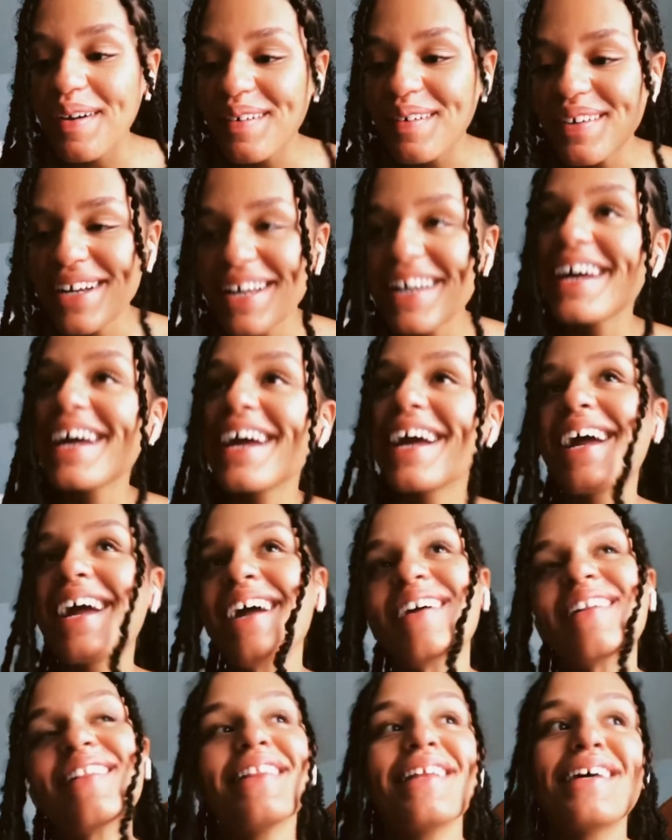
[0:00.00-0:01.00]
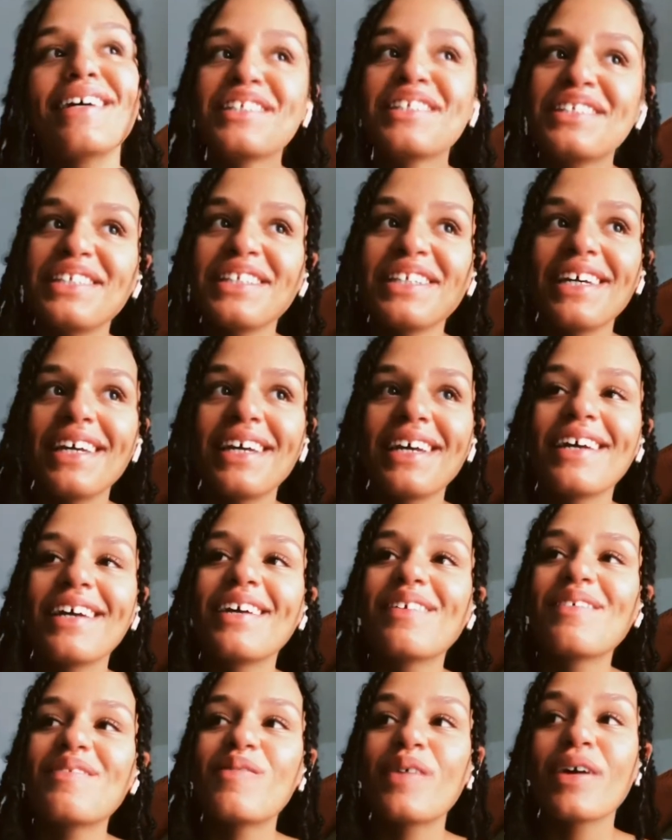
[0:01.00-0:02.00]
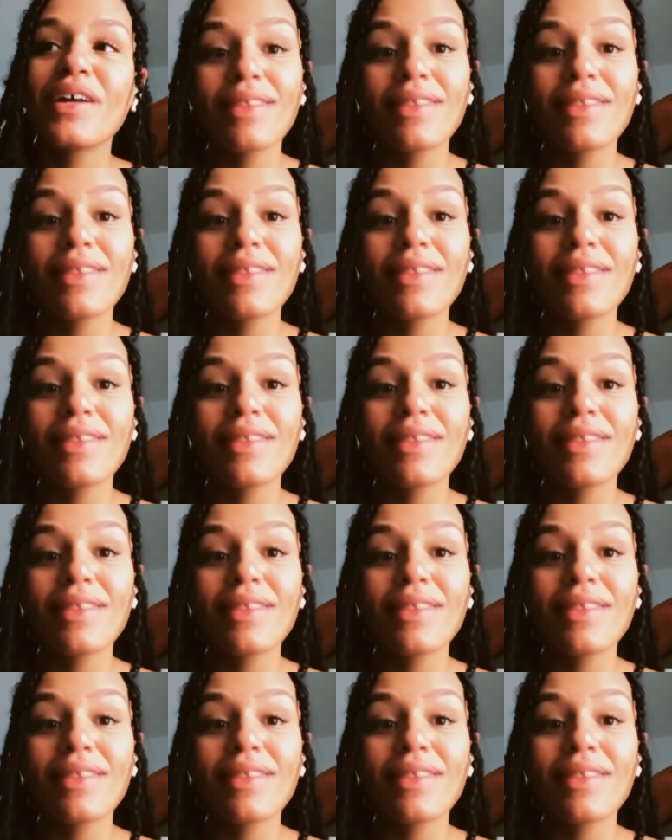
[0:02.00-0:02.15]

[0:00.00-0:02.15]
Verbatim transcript: okay, let's see where